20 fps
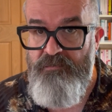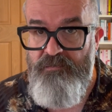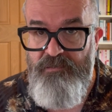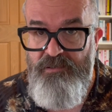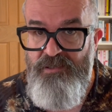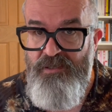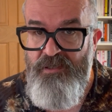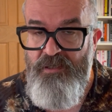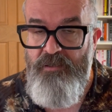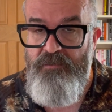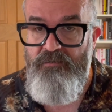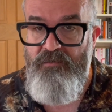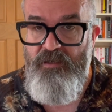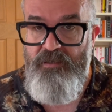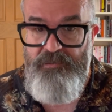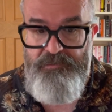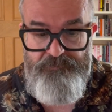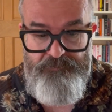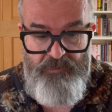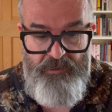You know,
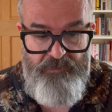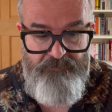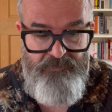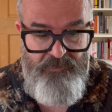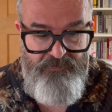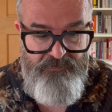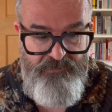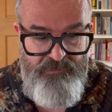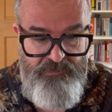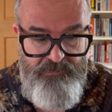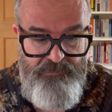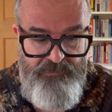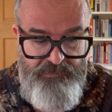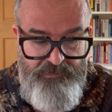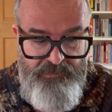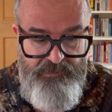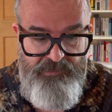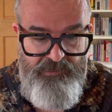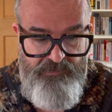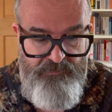I'm not,
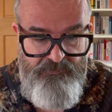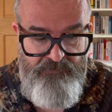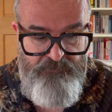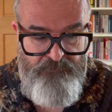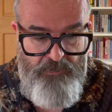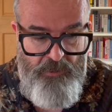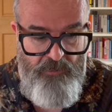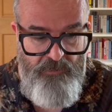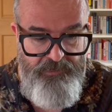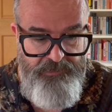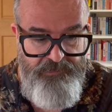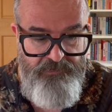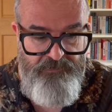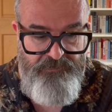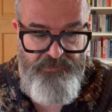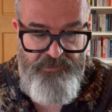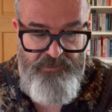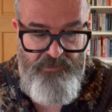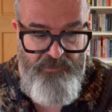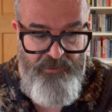you know, piling on
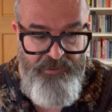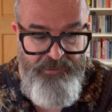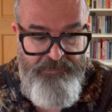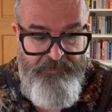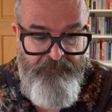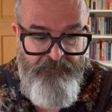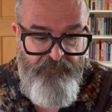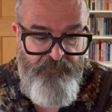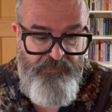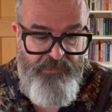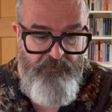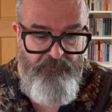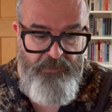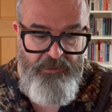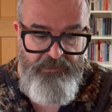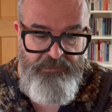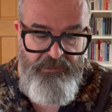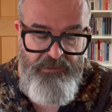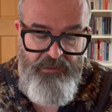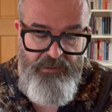the guy,
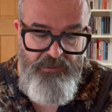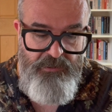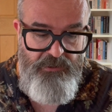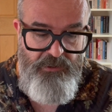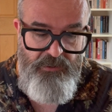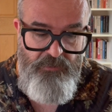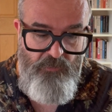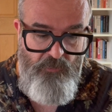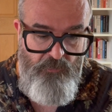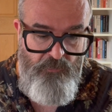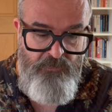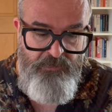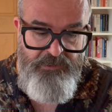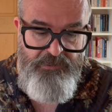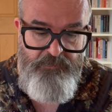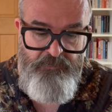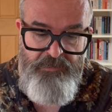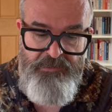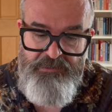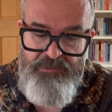but all this
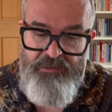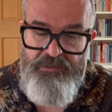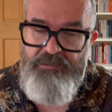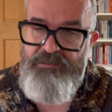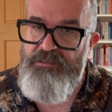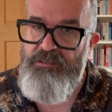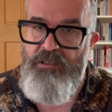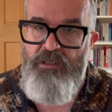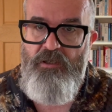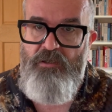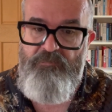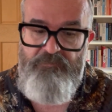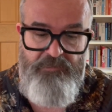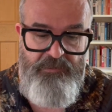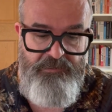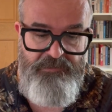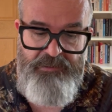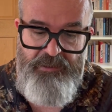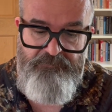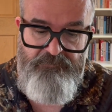business of
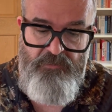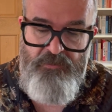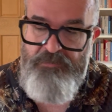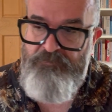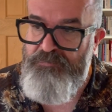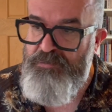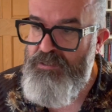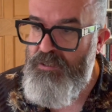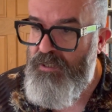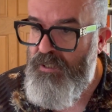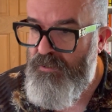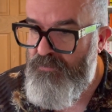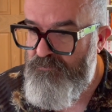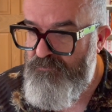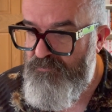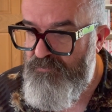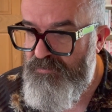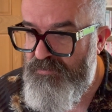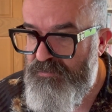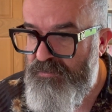they've got to be
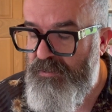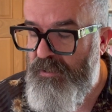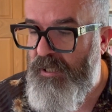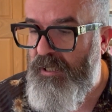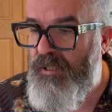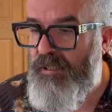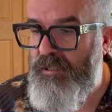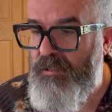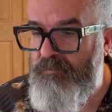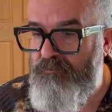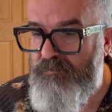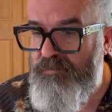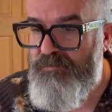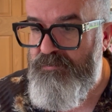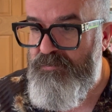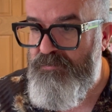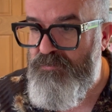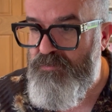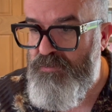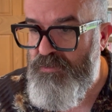loaned
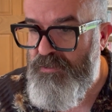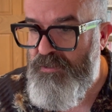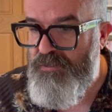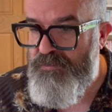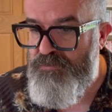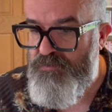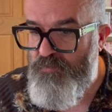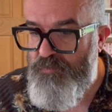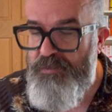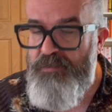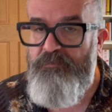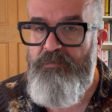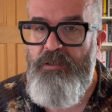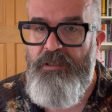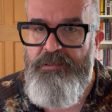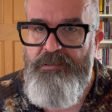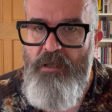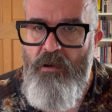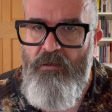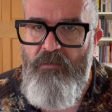to
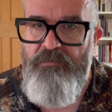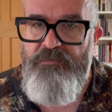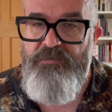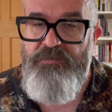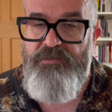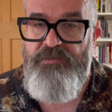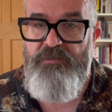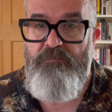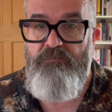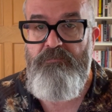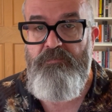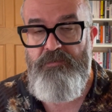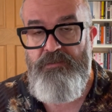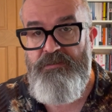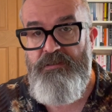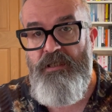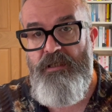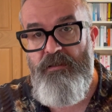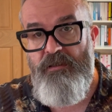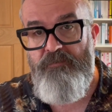enhance them,
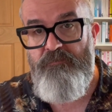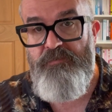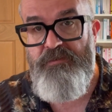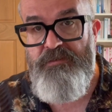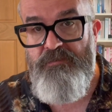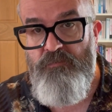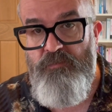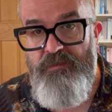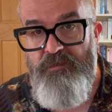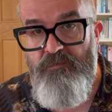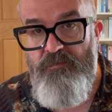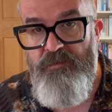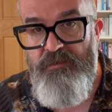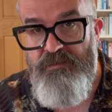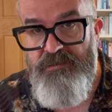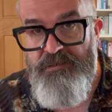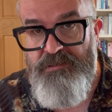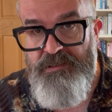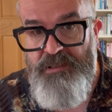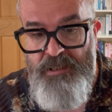say like with
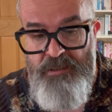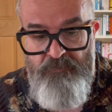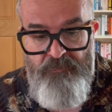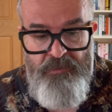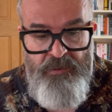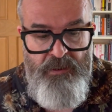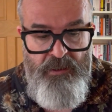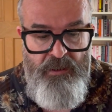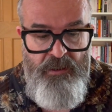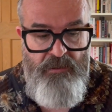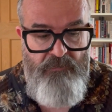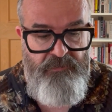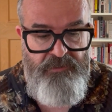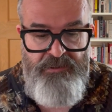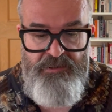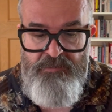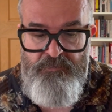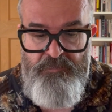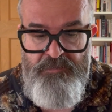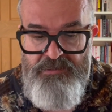Skip, but
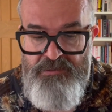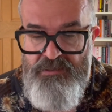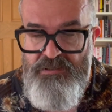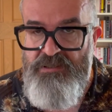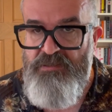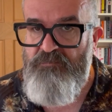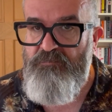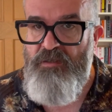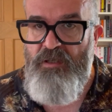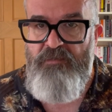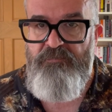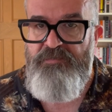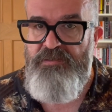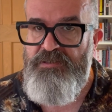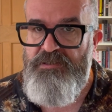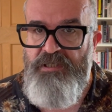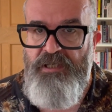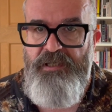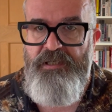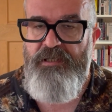this business of
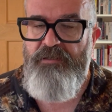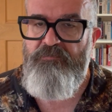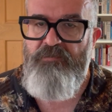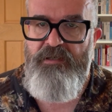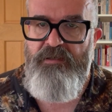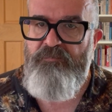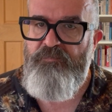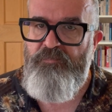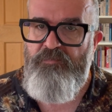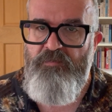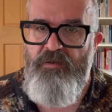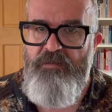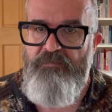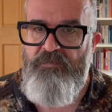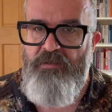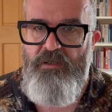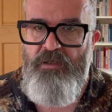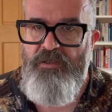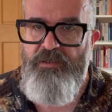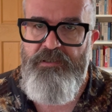staying around
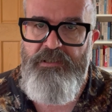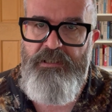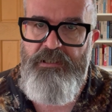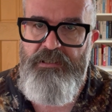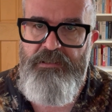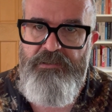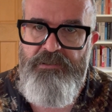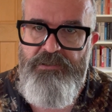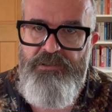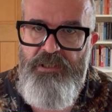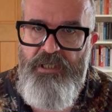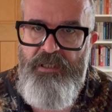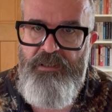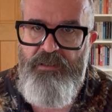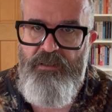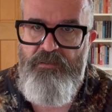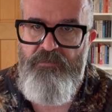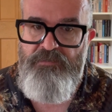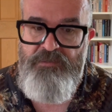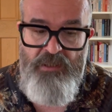forever, lurking in the
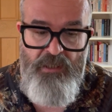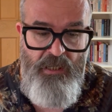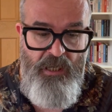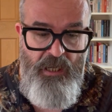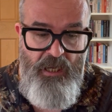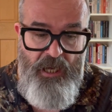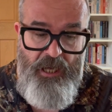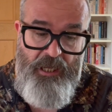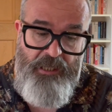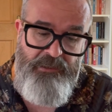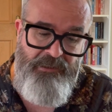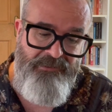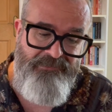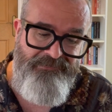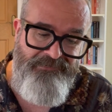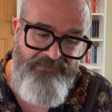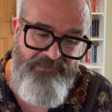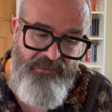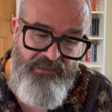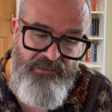shadows, and I
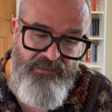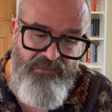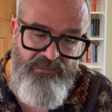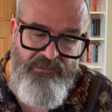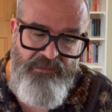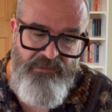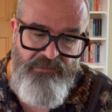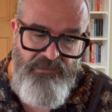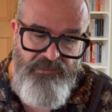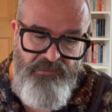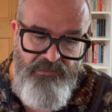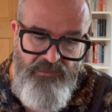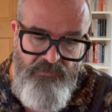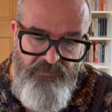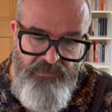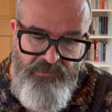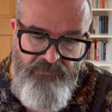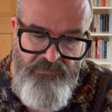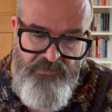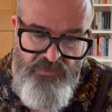think there's a little
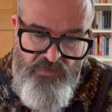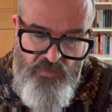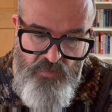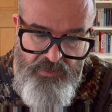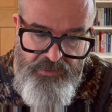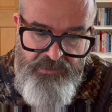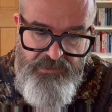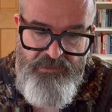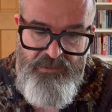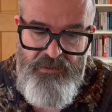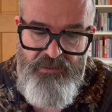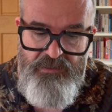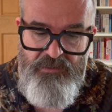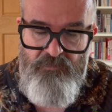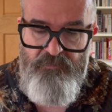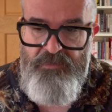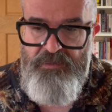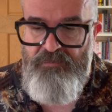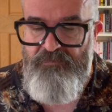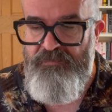bit of a twist, a little
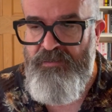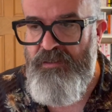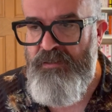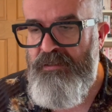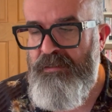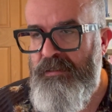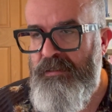bit of a